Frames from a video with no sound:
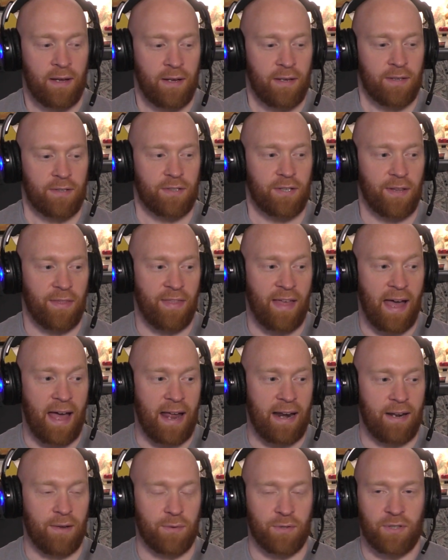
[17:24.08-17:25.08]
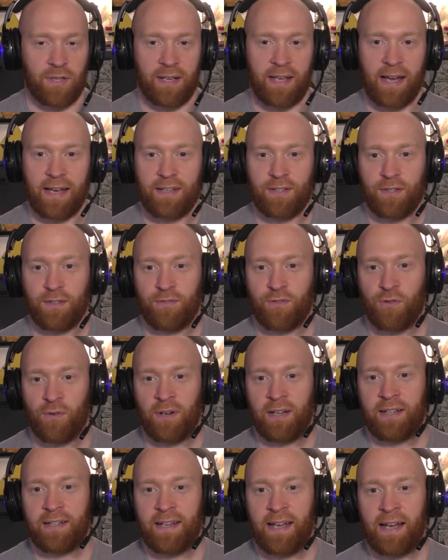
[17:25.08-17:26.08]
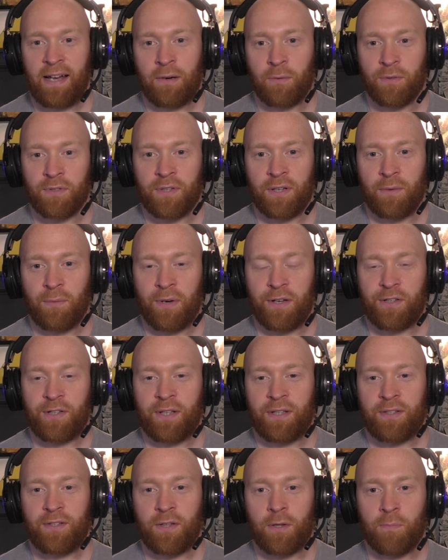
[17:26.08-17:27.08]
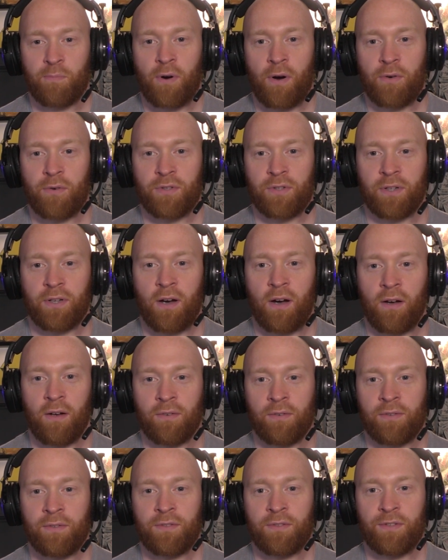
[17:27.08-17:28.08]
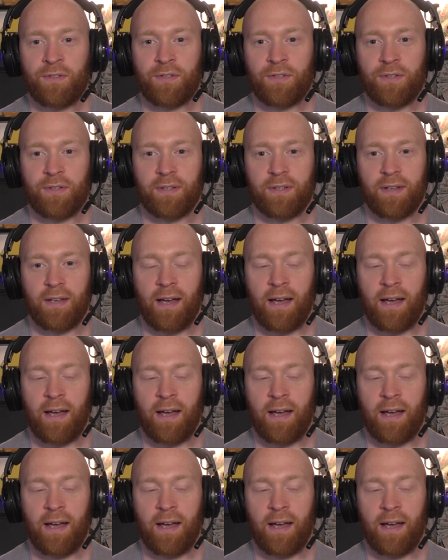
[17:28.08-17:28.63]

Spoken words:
So then Absolutely. It was a case of drilling down, wasn't it, Rich, into the pros and cons,